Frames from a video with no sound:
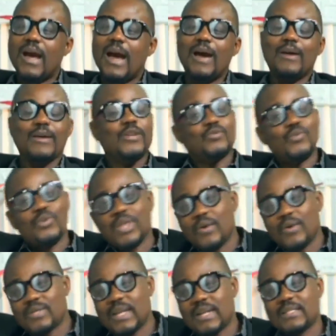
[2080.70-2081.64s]
In
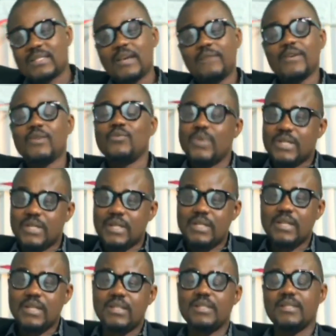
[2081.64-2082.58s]
2007, we did
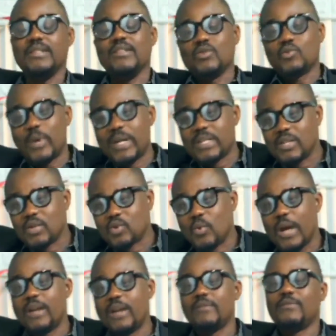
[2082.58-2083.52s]
it. In
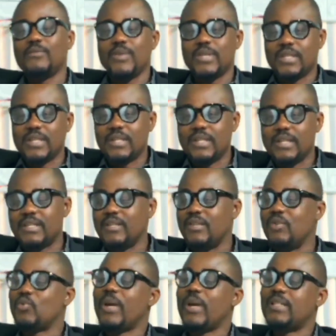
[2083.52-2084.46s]
2012, we did it. In
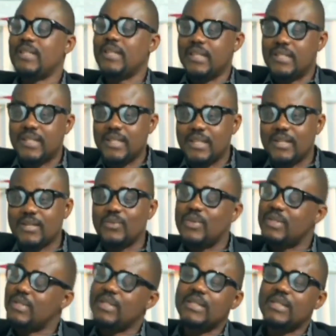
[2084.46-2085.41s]
2018, we
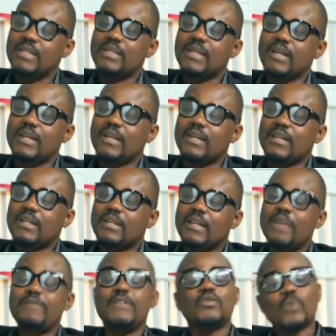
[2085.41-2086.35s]
did it.
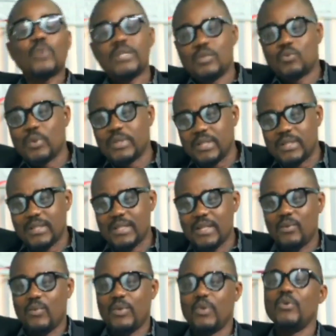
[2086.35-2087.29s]
Even in 2023,
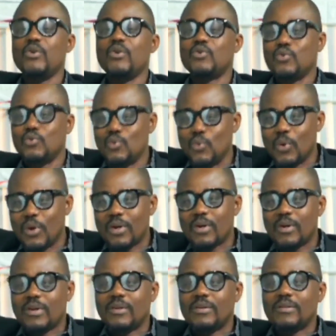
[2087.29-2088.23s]
we're going to do
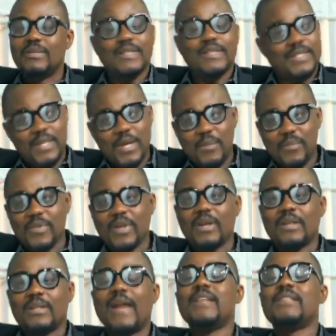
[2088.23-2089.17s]
the same.
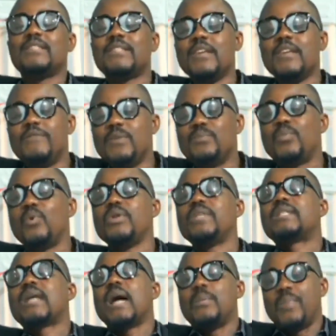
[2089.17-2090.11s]
That is giving
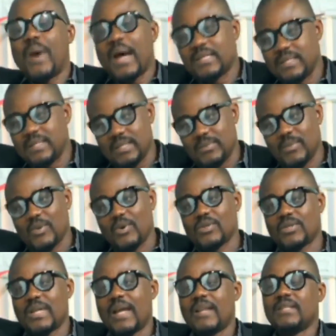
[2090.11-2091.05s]
political parties, because
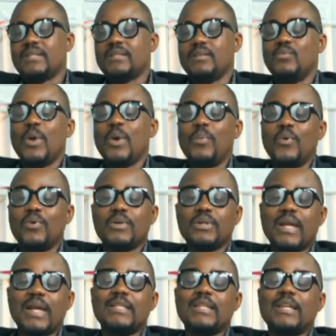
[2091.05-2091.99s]
that is the weapon
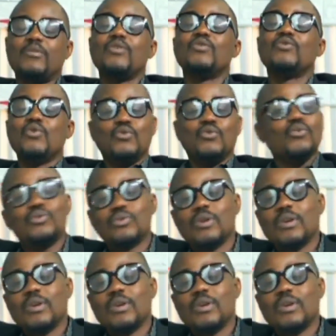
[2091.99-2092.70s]
that they're going to use